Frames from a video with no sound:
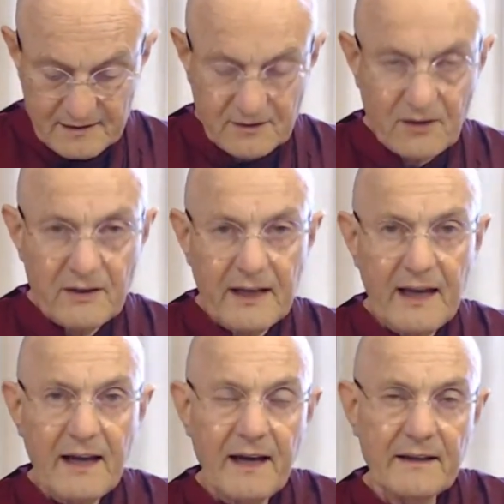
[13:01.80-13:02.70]
So,
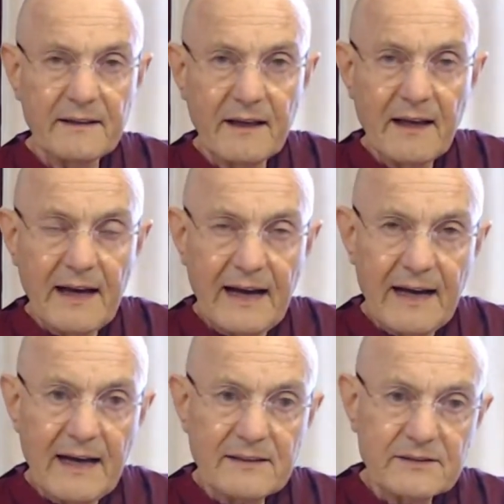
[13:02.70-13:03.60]
and
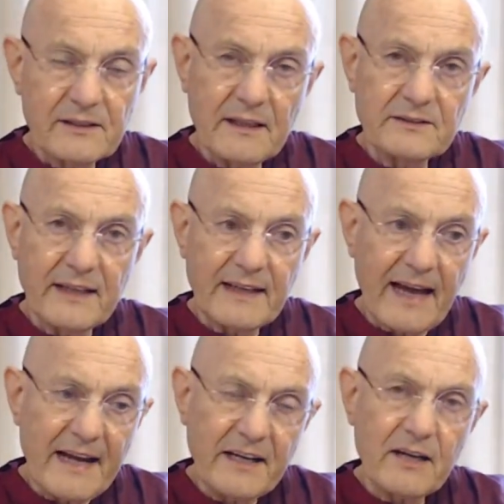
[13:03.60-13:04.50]
as he said,
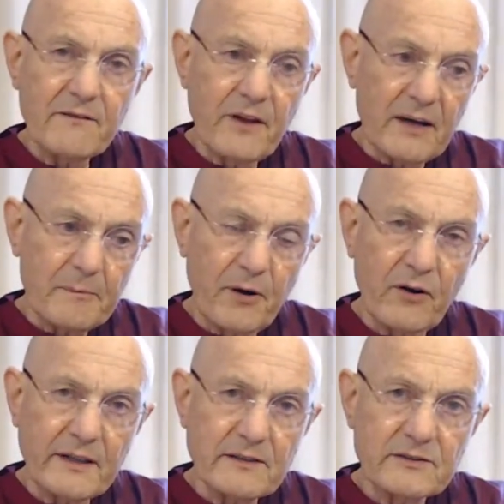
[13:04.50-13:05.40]
any of that
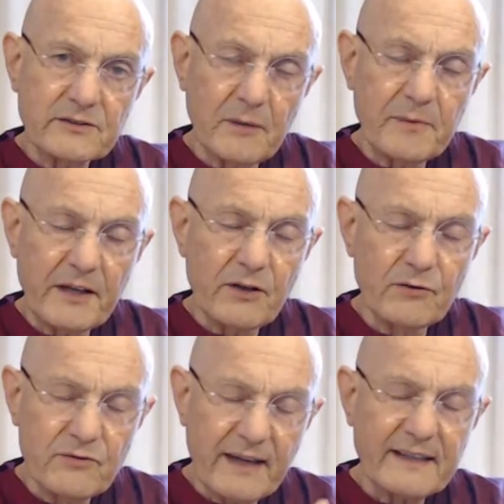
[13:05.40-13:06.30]
point, somebody
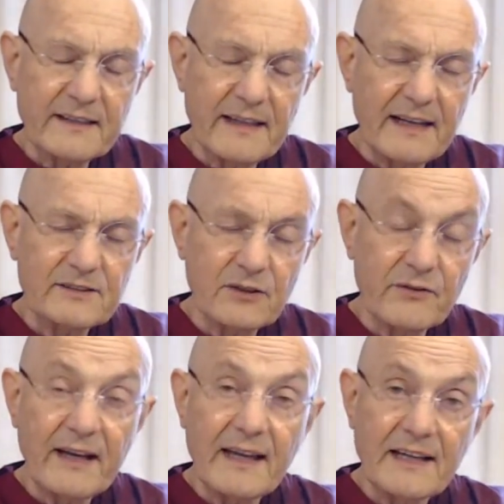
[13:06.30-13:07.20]
who recognized or
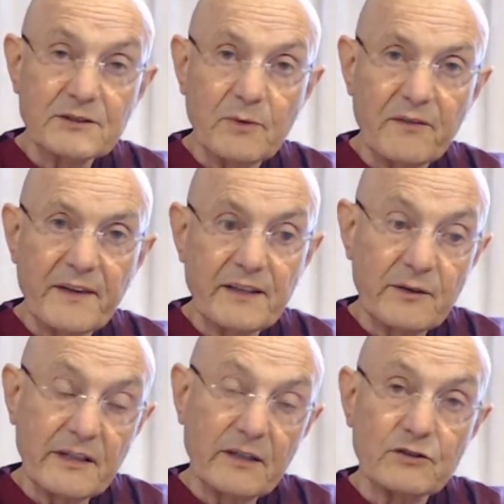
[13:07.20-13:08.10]
realized what they're
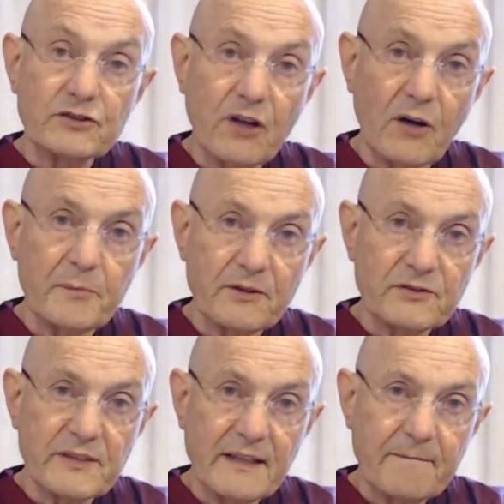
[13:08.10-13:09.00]
doing could stop, you
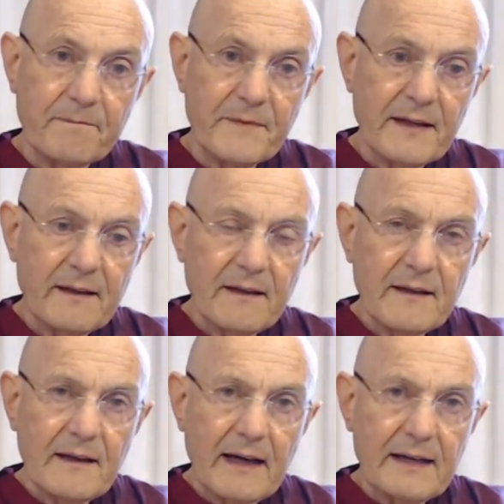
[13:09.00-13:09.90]
see.
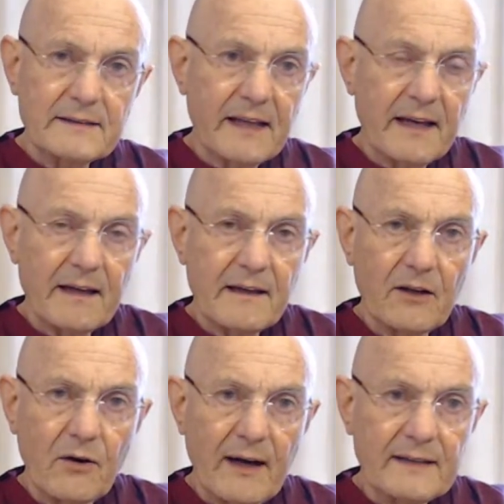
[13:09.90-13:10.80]
As
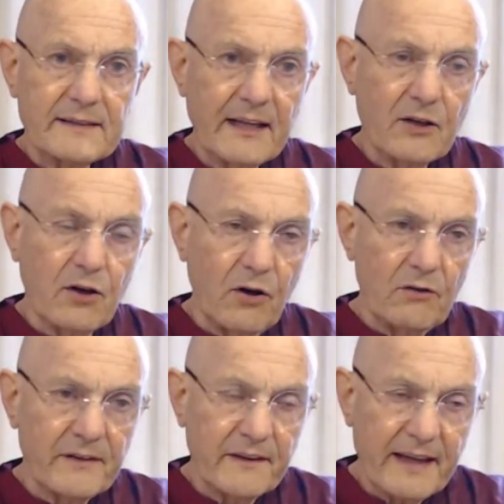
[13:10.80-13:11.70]

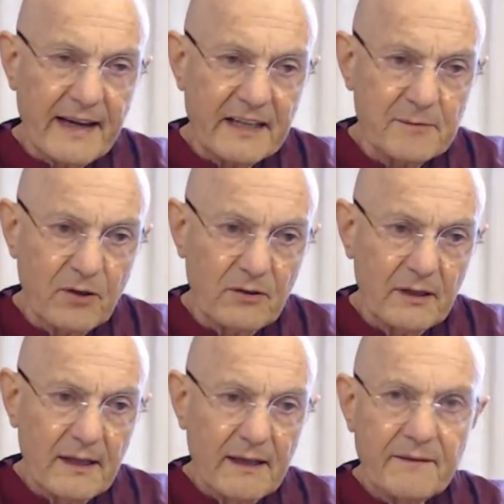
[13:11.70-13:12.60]
they call for the
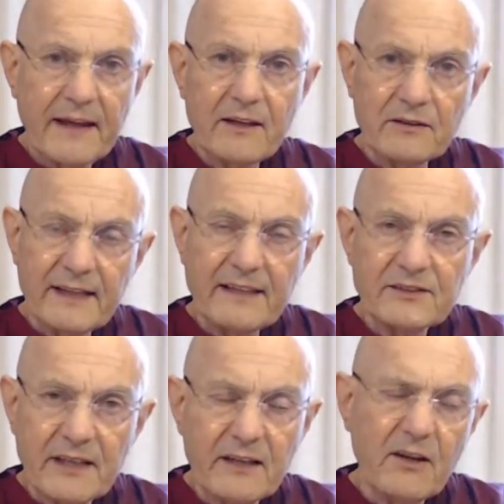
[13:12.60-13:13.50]
animal, they
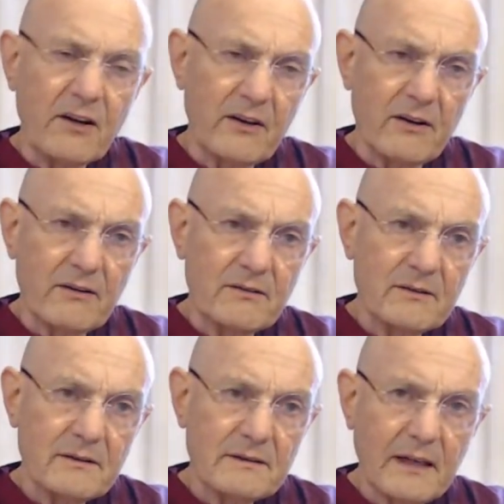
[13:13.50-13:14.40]
could then say,
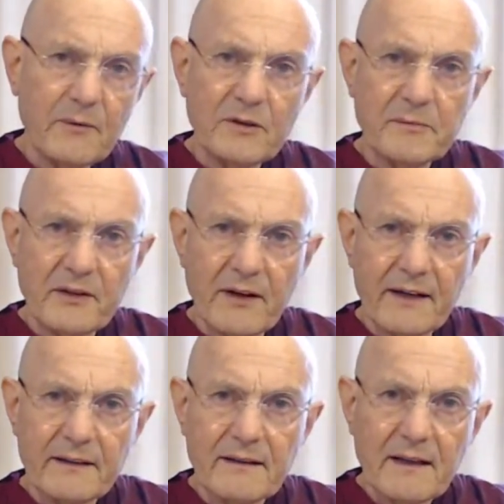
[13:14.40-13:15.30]
no, that wouldn't
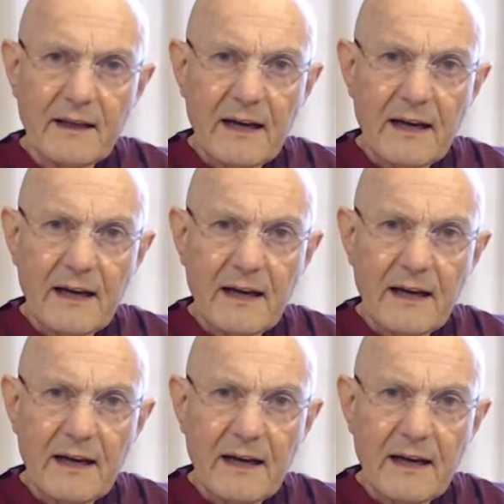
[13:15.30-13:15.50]
be right.